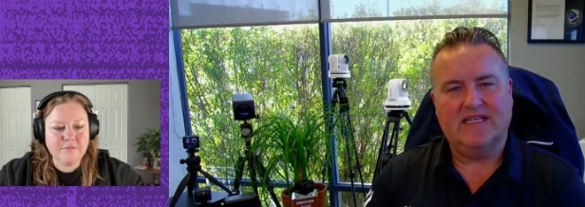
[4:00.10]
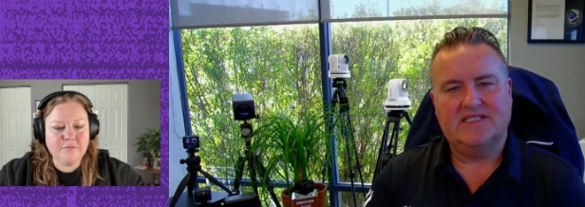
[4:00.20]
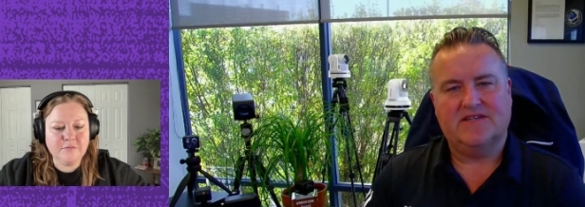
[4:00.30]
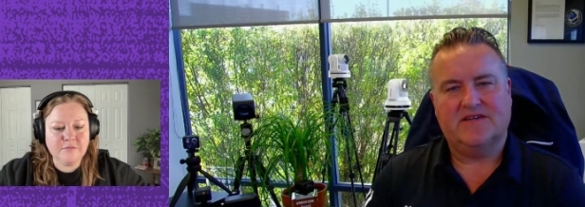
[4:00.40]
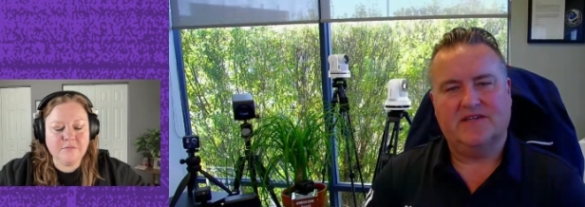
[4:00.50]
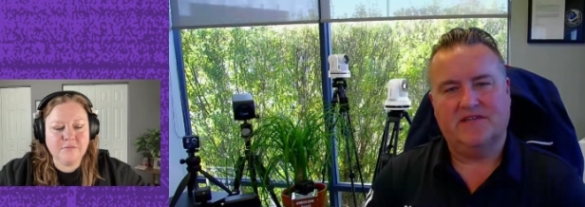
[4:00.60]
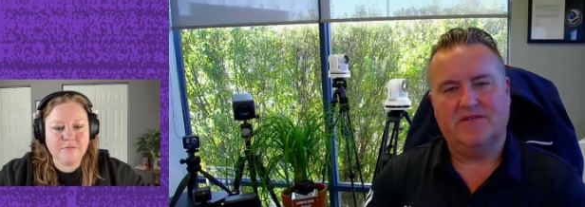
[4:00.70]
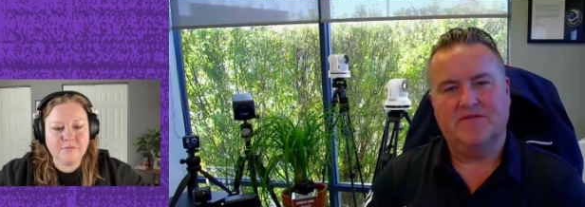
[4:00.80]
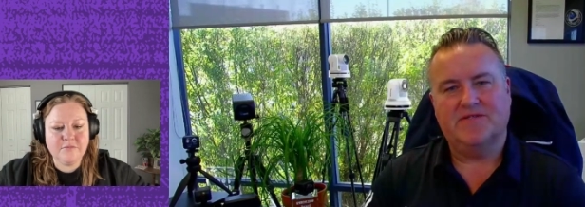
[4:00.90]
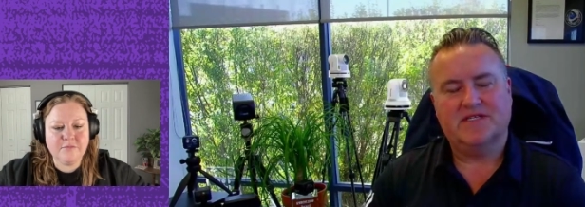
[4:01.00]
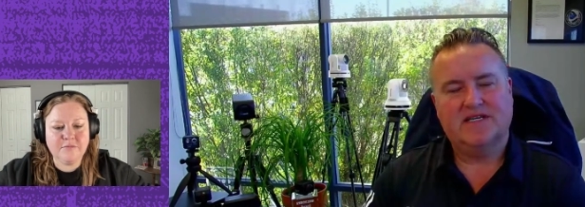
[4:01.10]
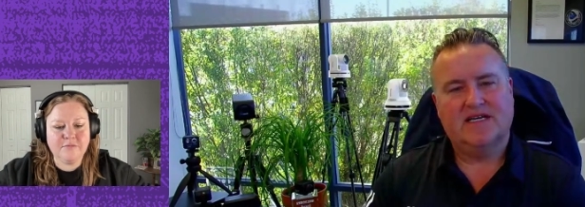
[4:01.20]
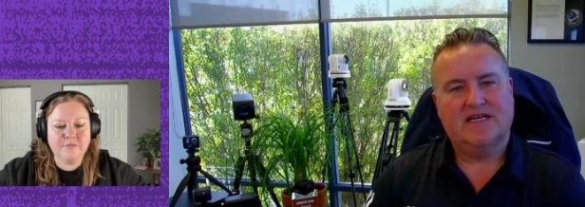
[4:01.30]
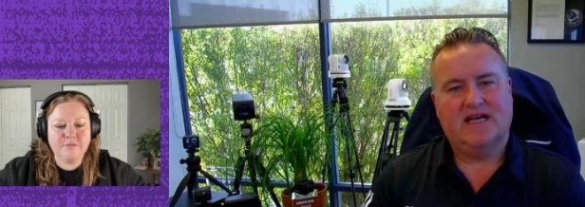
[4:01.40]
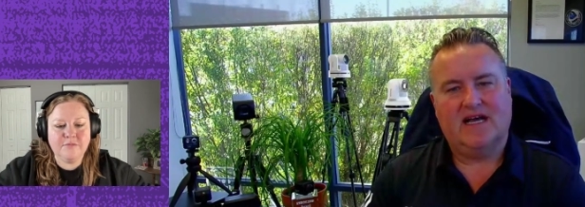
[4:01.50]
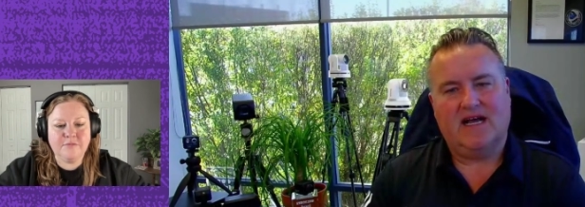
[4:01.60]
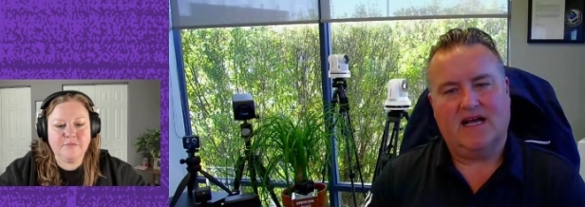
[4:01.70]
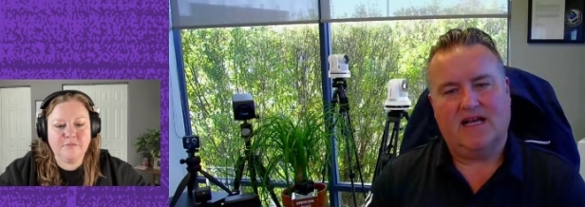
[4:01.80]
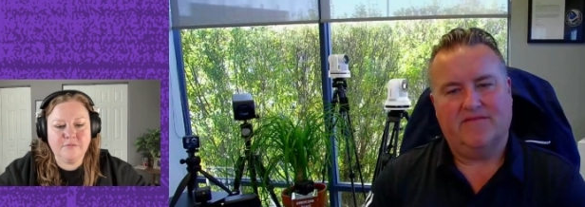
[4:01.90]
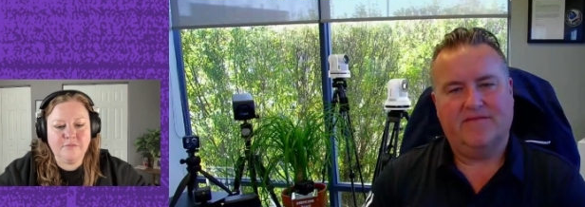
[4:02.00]
Speaker 1: easier to use
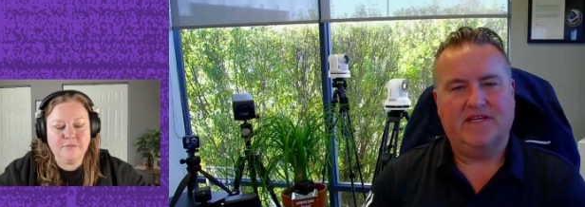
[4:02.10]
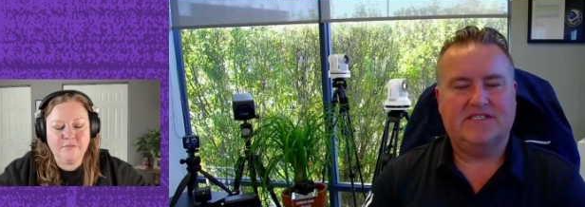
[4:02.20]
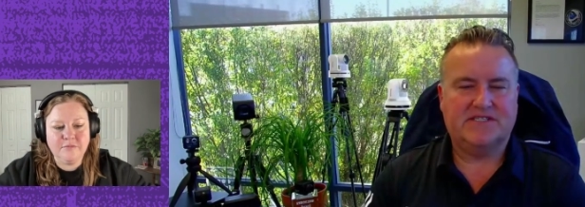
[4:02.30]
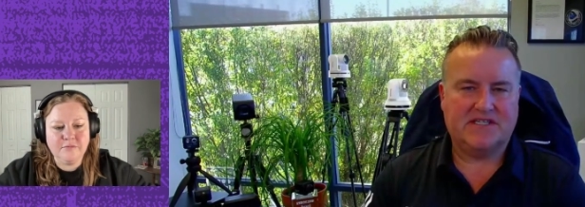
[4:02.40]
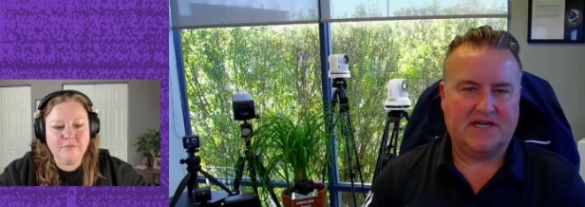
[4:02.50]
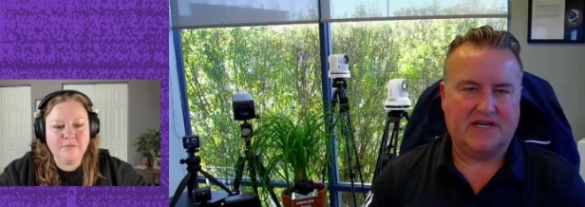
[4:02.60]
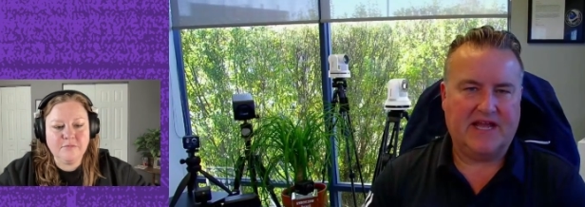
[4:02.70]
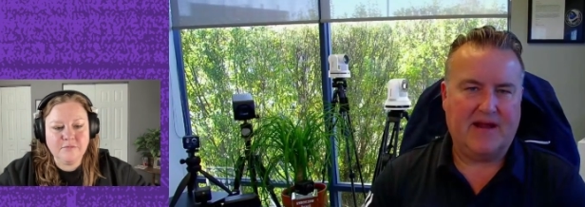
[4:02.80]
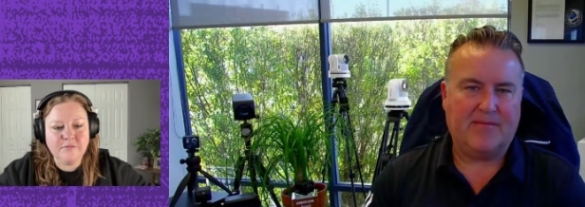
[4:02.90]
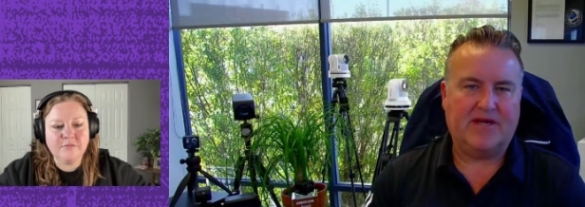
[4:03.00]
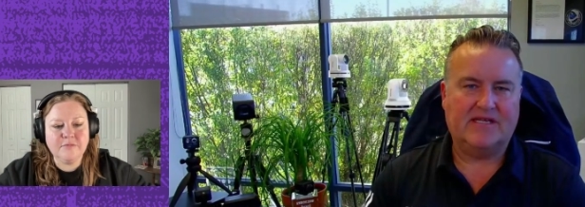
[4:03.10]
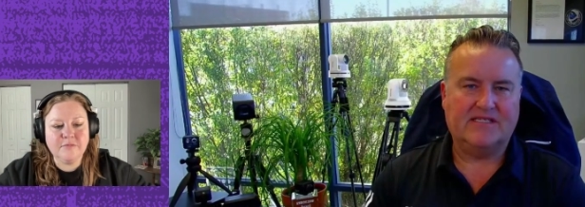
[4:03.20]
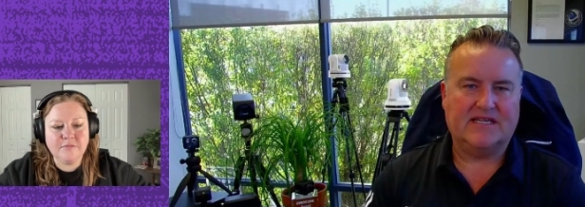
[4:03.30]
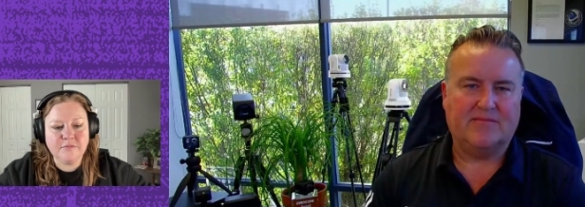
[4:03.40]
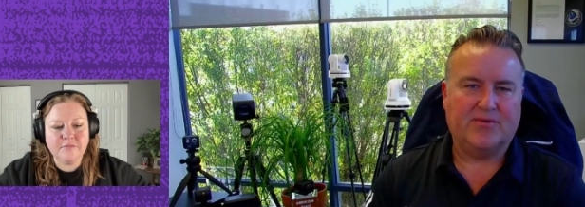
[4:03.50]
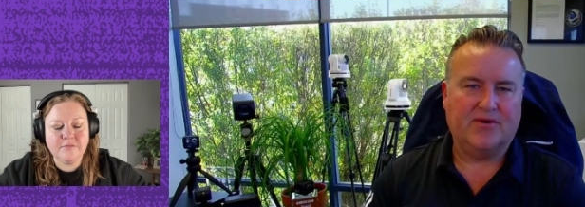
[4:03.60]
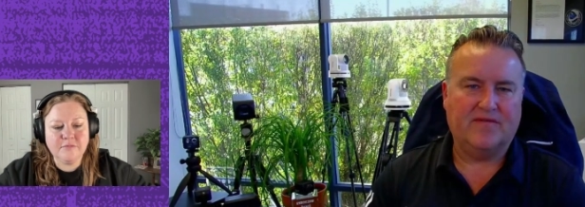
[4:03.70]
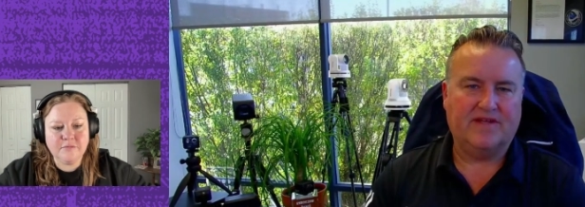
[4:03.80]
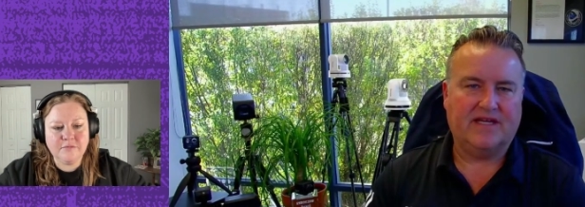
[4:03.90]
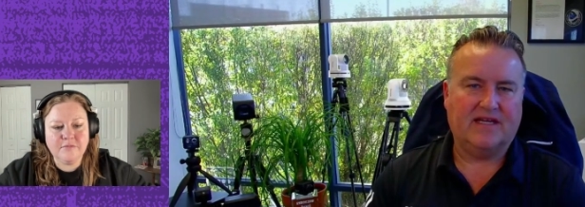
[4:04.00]
uh, features in our cameras, and
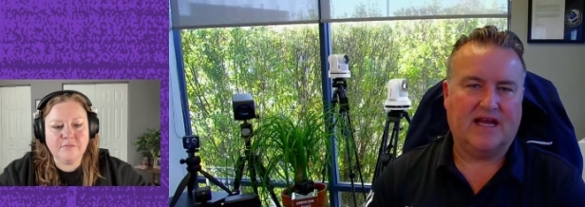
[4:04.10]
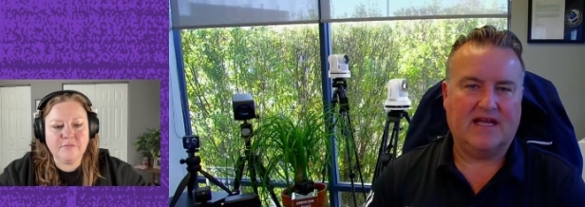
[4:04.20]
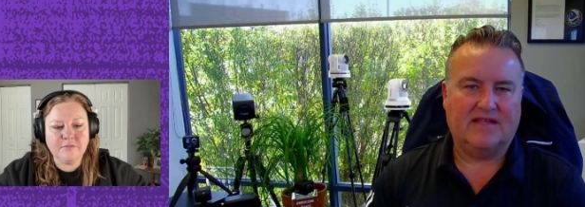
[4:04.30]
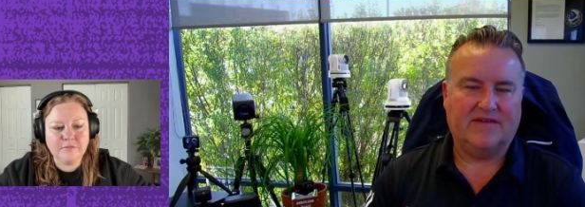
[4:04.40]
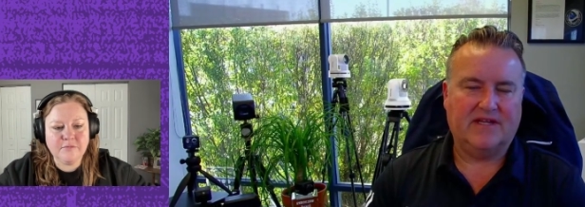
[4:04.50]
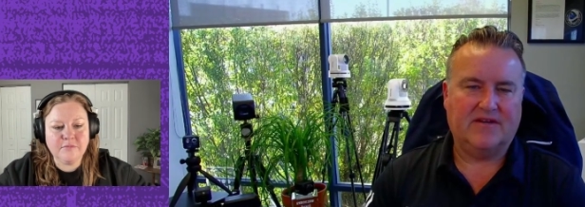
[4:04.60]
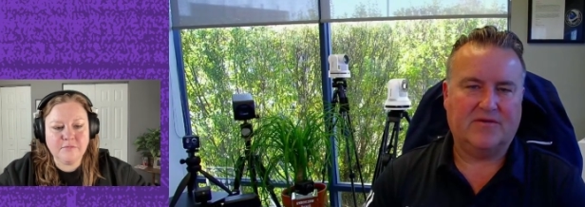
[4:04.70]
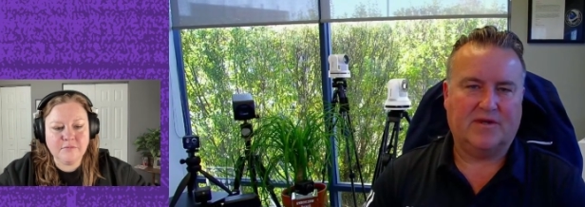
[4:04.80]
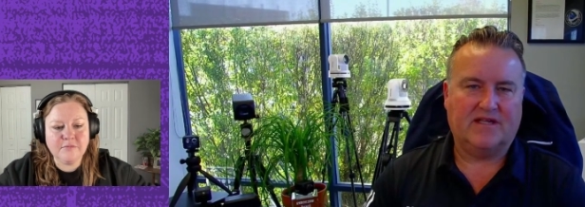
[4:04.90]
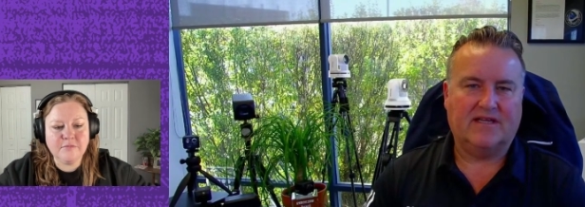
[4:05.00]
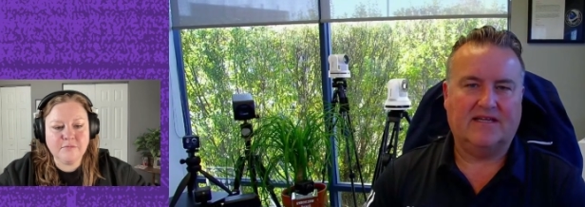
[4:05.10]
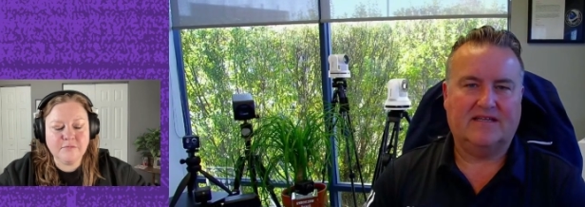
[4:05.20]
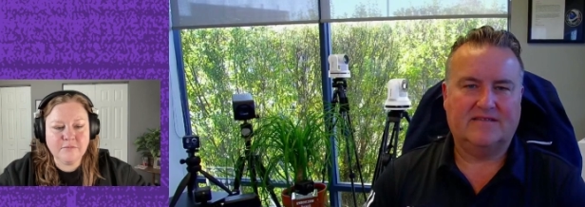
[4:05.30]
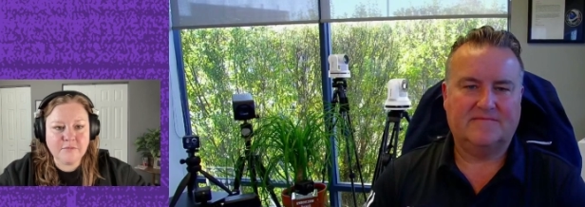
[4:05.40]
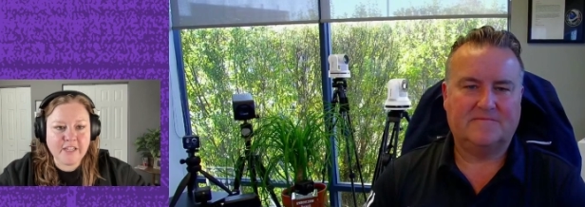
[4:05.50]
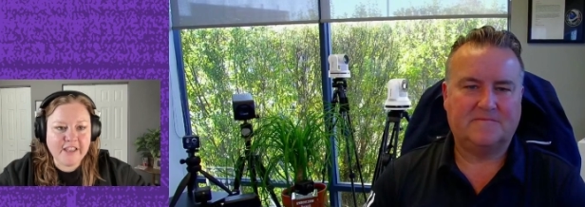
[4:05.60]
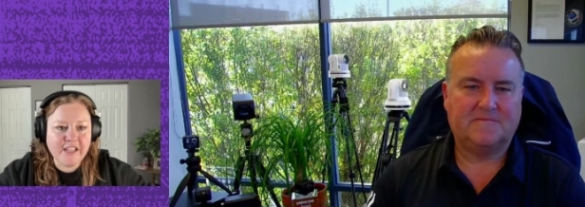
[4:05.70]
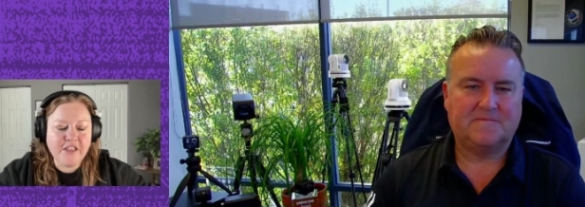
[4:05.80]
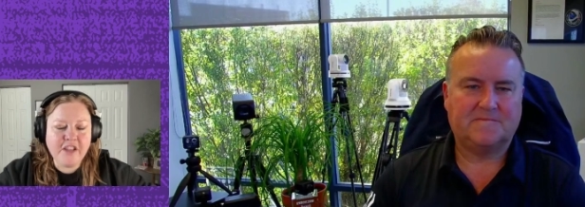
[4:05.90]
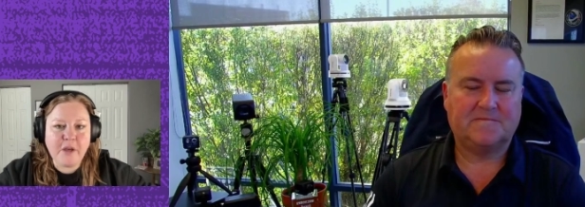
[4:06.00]
improving uh, the video quality.
Speaker 2: I
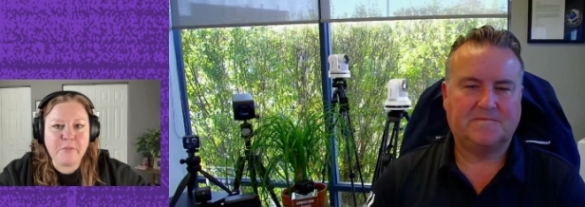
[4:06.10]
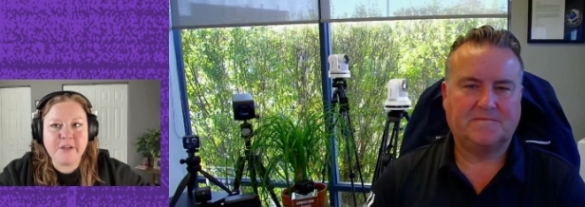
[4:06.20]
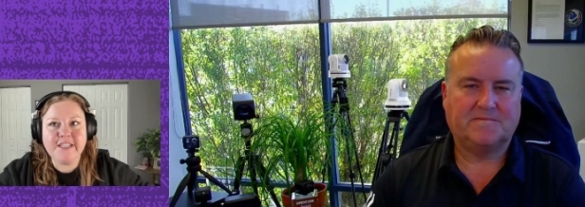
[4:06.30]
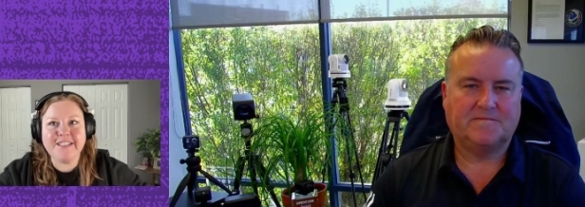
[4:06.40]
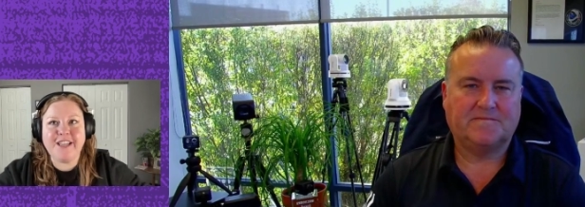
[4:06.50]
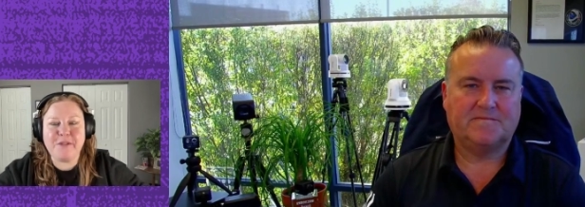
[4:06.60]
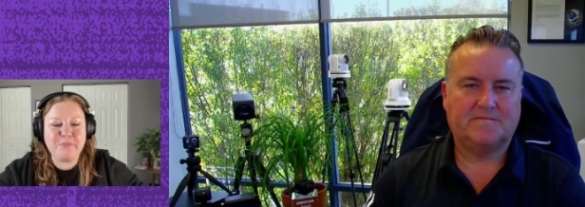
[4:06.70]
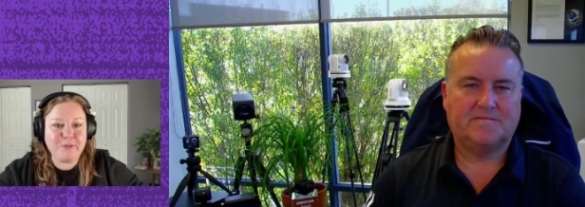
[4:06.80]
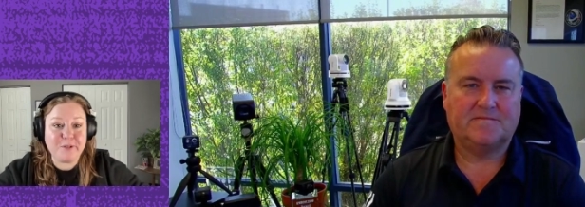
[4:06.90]
think the companies that